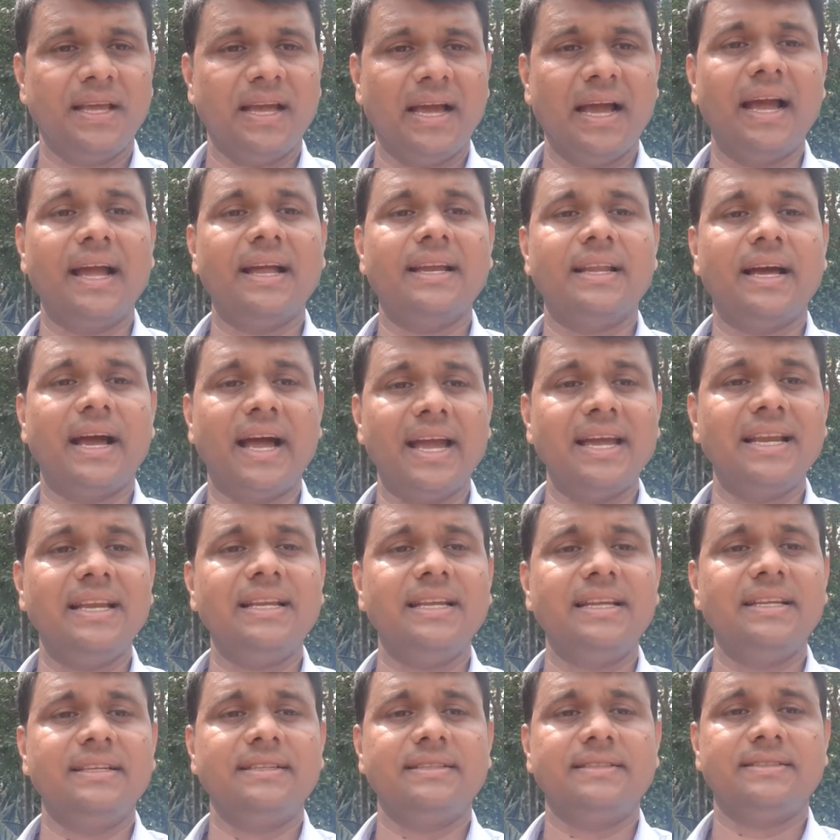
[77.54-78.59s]
and
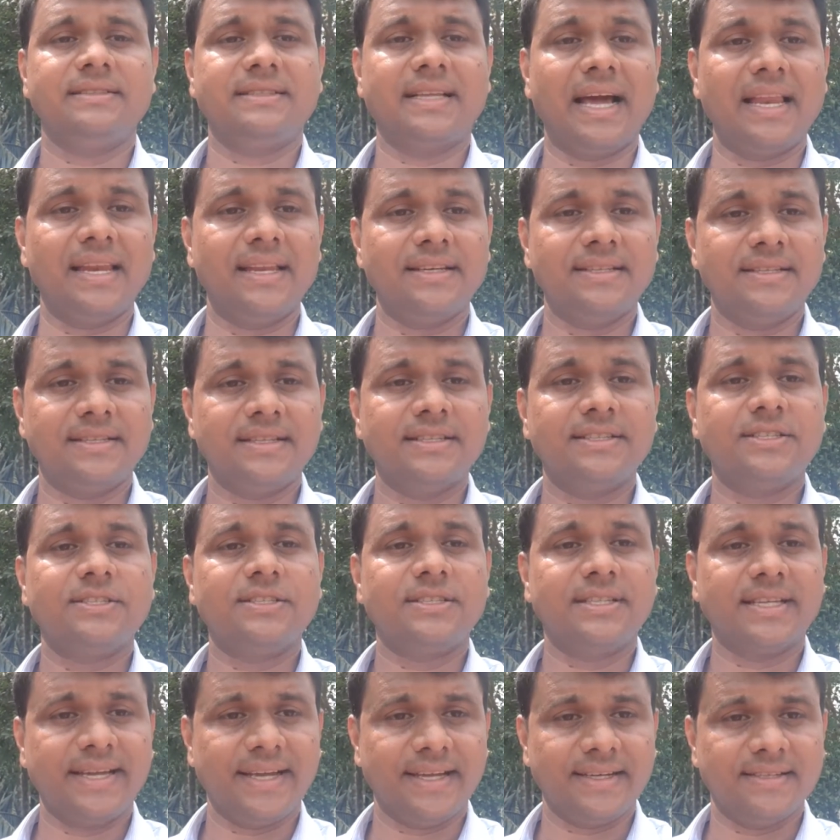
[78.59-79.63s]
highly talented
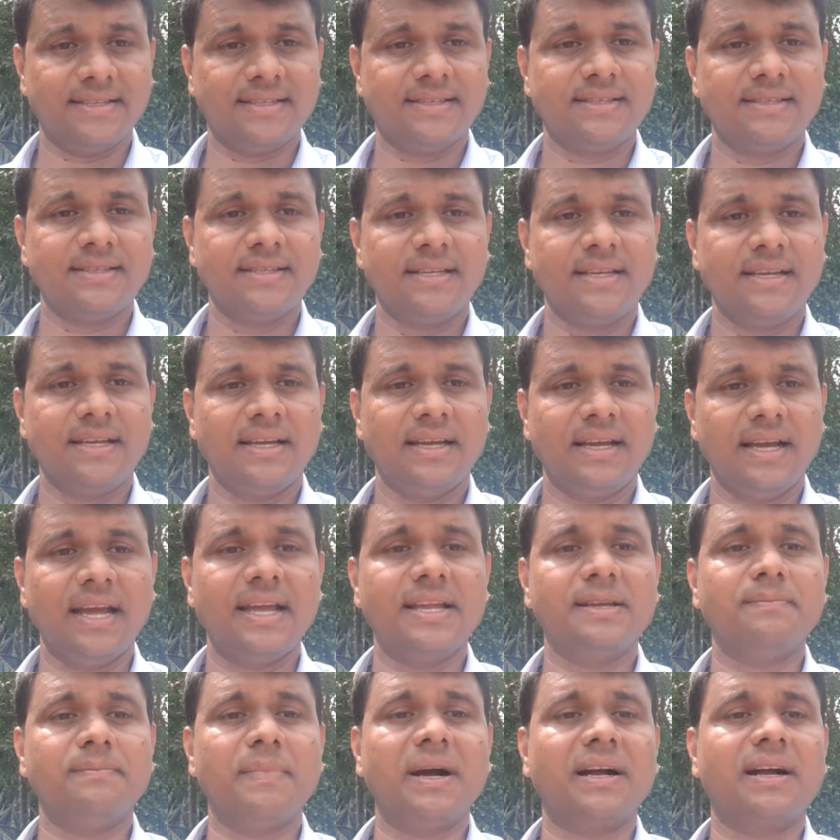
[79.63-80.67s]
kids
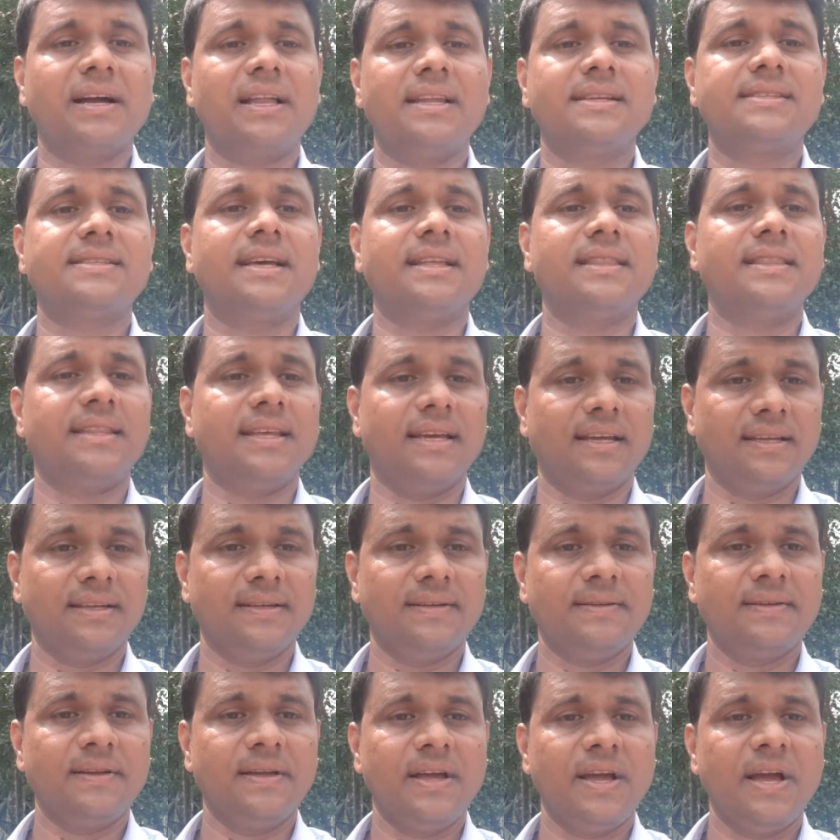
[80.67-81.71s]
in Makkala Sante.
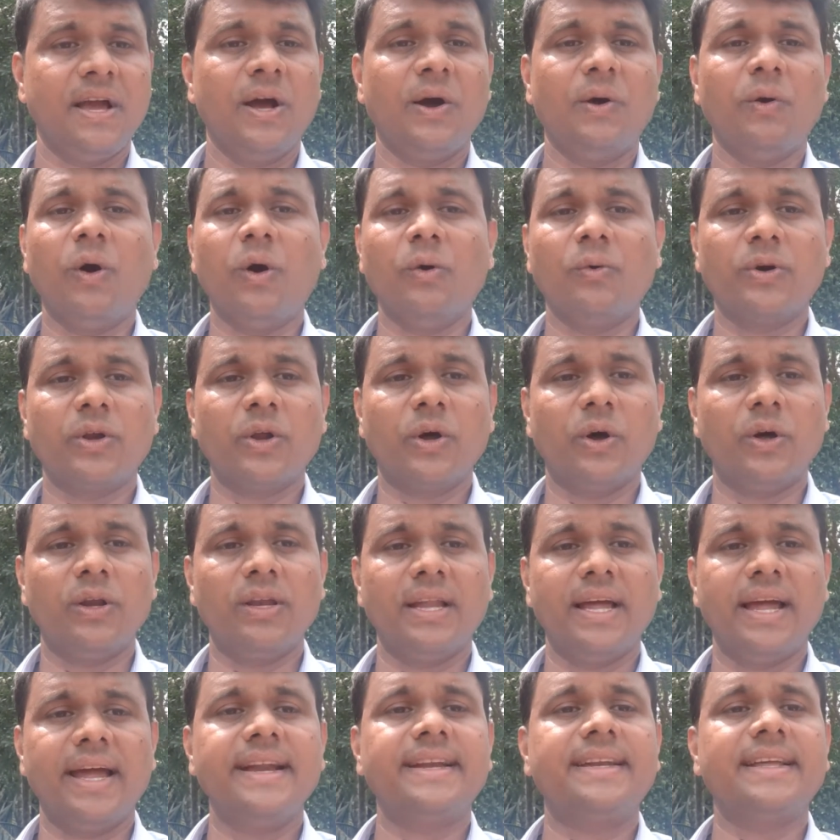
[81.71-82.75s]
Overall,
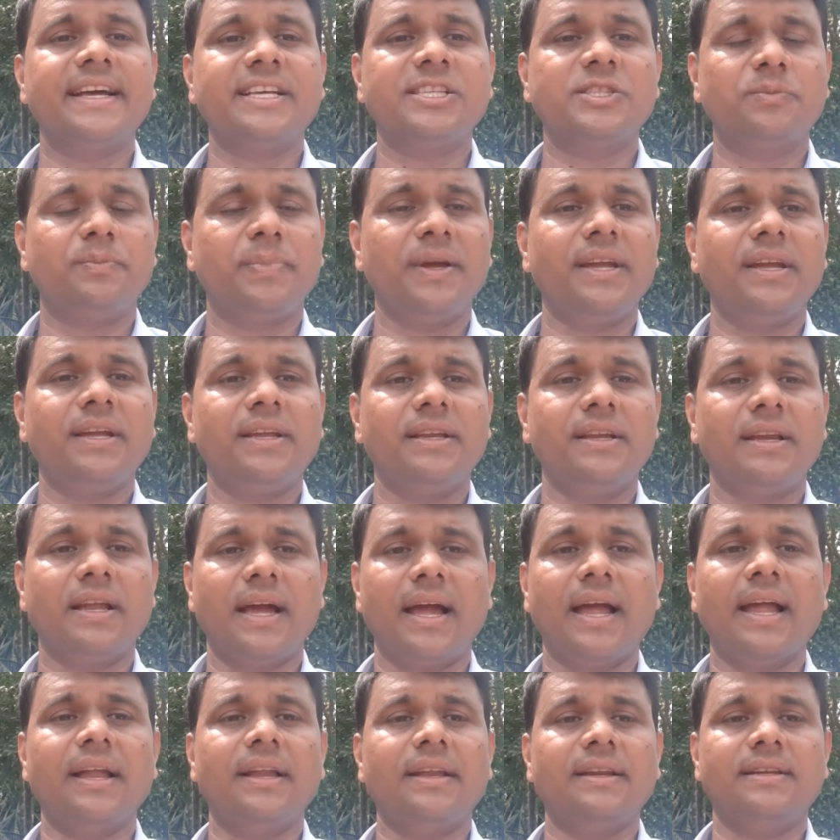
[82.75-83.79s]
it has been
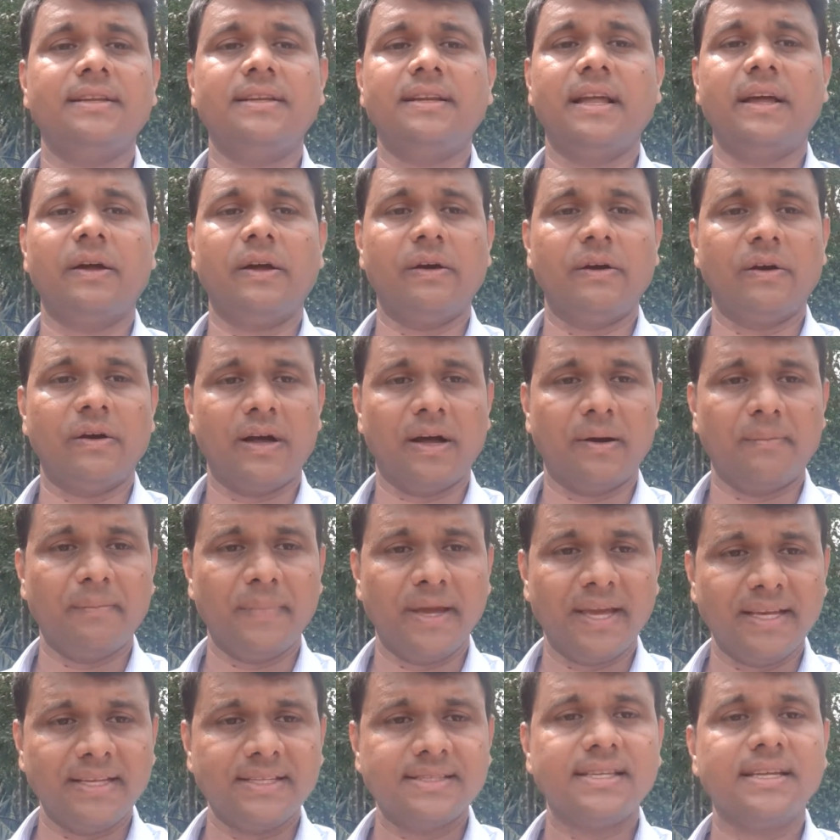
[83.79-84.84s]
an
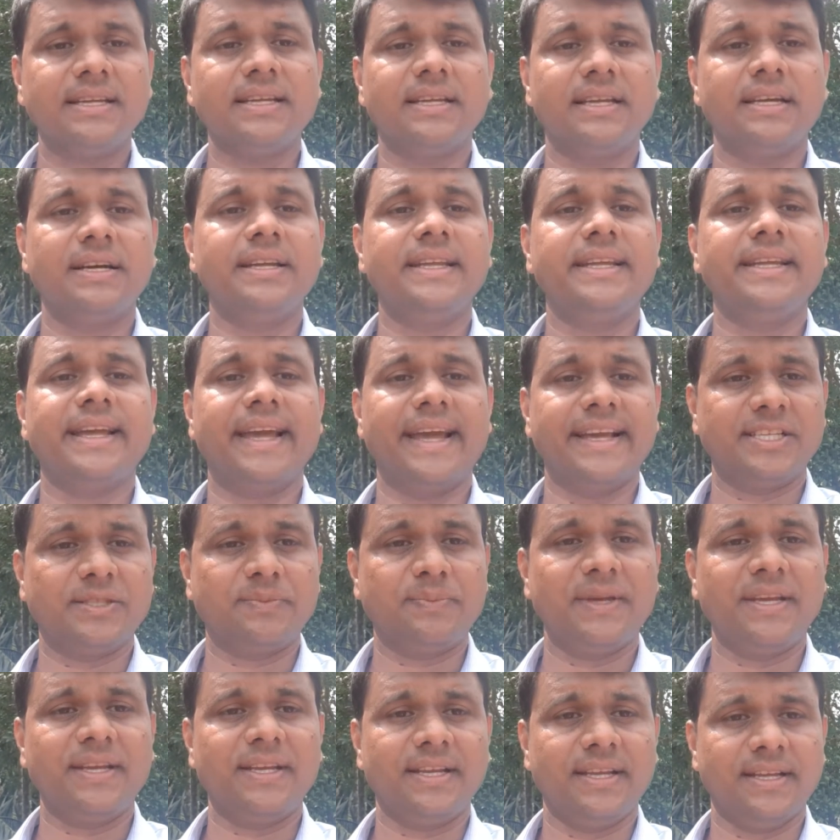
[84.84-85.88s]
amazing learning
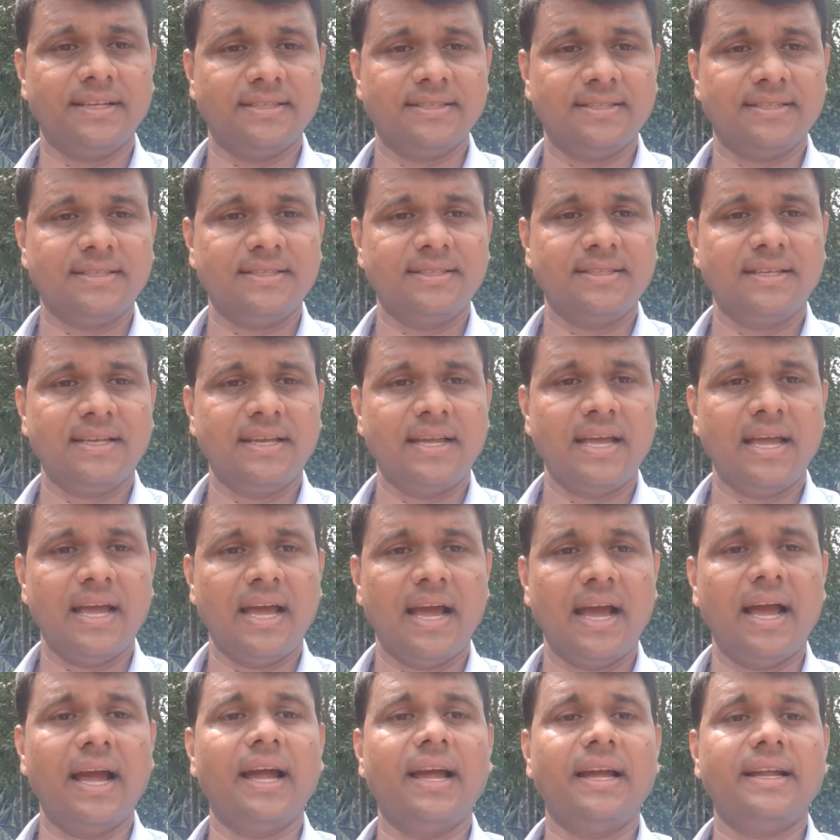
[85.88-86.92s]
experience
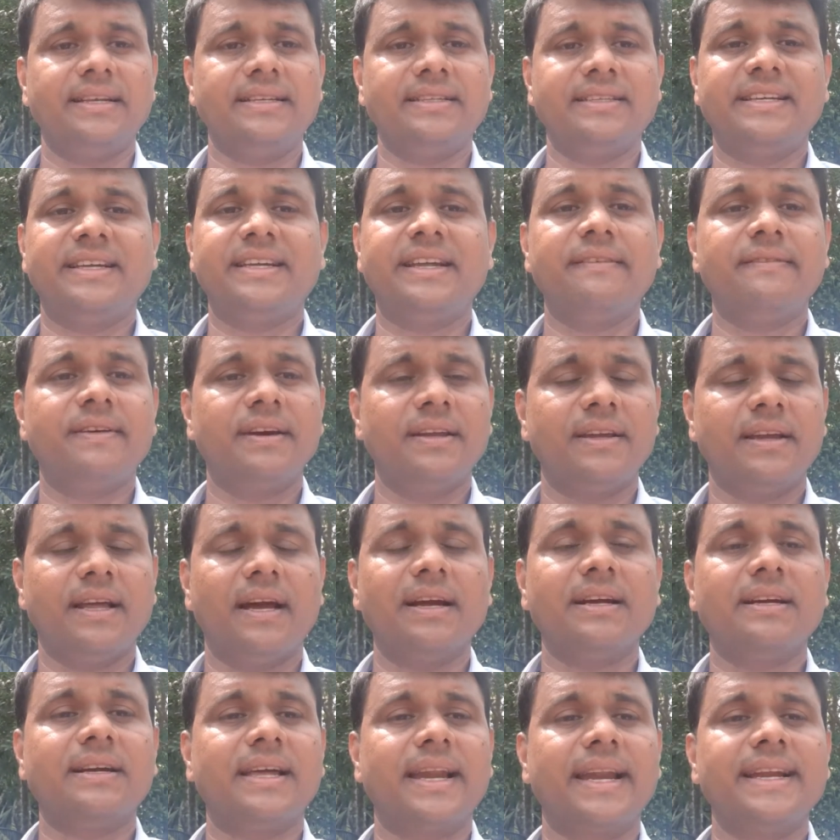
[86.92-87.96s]
and given a
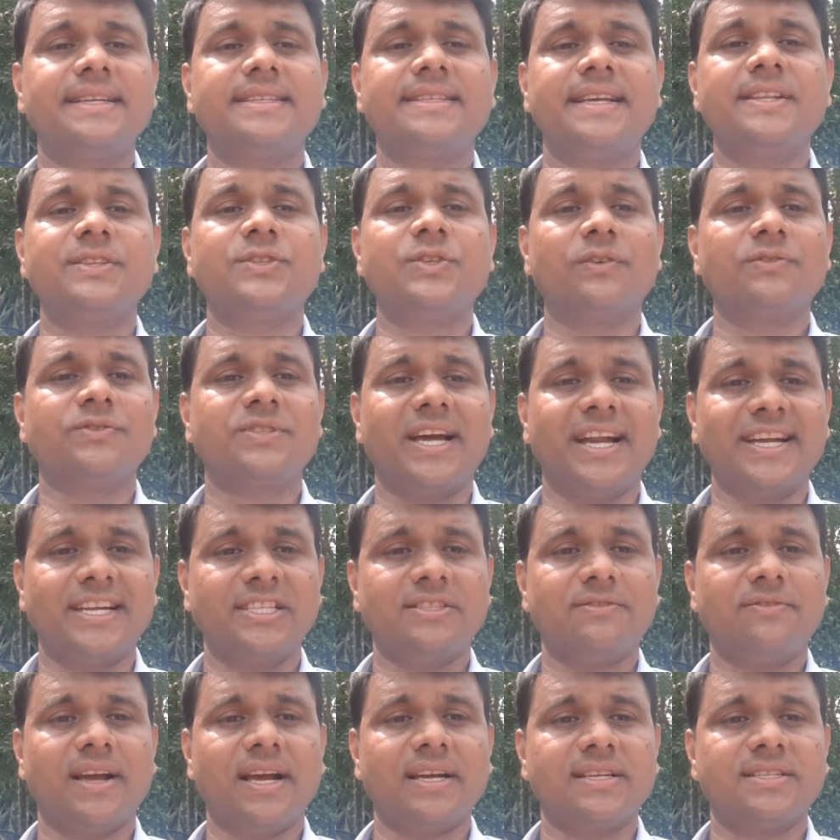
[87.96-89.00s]
great sense of
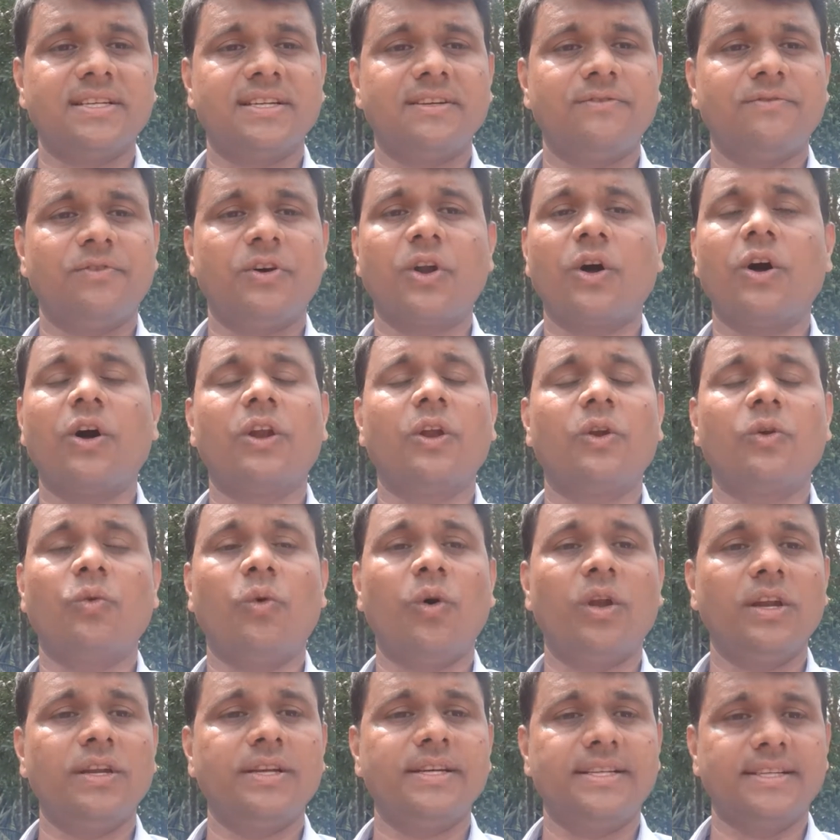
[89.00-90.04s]
satisfaction for all our
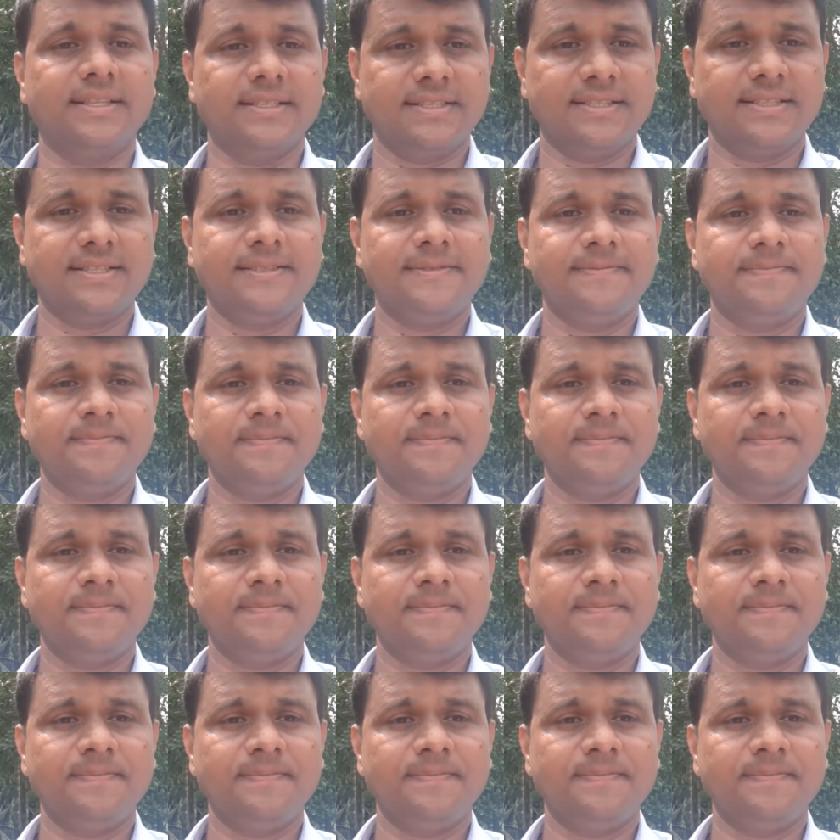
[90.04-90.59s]
volunteers.